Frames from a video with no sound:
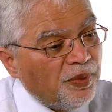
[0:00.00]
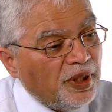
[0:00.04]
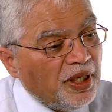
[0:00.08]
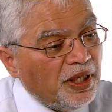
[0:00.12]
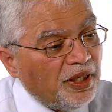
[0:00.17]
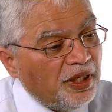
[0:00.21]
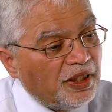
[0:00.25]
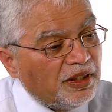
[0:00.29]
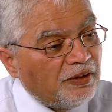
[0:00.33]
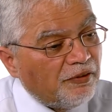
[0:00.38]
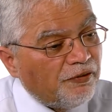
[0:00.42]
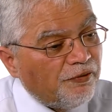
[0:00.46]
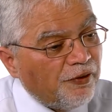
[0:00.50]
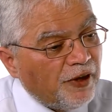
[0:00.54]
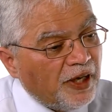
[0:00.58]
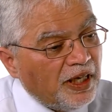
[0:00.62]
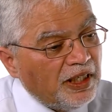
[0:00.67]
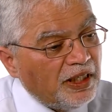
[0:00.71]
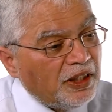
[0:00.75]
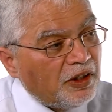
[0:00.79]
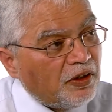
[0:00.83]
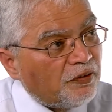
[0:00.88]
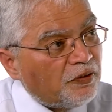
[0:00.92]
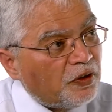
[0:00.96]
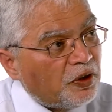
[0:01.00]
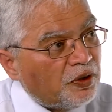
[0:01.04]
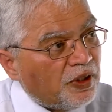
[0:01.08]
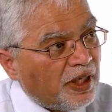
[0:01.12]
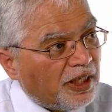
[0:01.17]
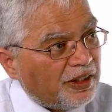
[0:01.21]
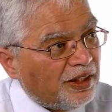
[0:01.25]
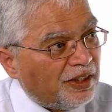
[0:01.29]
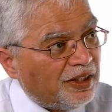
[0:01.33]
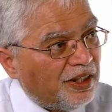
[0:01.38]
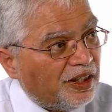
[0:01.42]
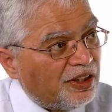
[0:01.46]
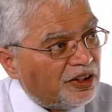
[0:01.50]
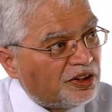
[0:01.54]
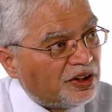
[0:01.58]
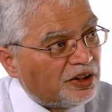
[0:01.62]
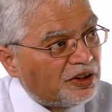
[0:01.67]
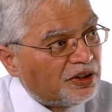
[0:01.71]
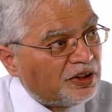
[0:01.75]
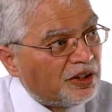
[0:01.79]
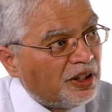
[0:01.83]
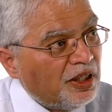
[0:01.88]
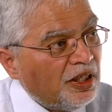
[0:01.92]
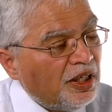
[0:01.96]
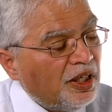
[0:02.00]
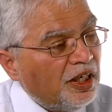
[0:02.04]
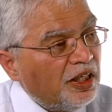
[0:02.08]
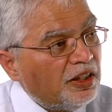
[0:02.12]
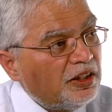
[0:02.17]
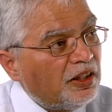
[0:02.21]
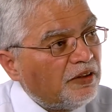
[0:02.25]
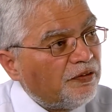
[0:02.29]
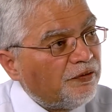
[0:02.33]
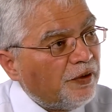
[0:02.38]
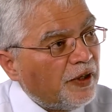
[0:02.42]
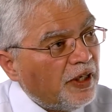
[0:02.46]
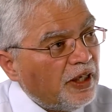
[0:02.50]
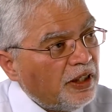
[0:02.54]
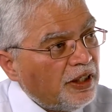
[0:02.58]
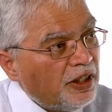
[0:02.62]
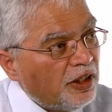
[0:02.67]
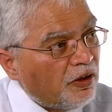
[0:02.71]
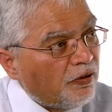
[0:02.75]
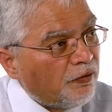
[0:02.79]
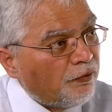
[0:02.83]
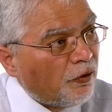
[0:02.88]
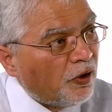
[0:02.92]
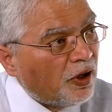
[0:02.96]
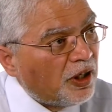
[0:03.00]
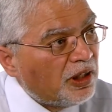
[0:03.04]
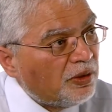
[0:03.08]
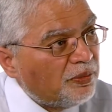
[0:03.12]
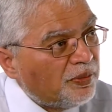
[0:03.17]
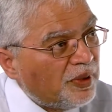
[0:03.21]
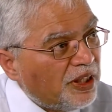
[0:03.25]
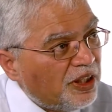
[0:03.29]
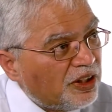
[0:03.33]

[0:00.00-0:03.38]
me in the failure of the United Nations, in the failure of foreign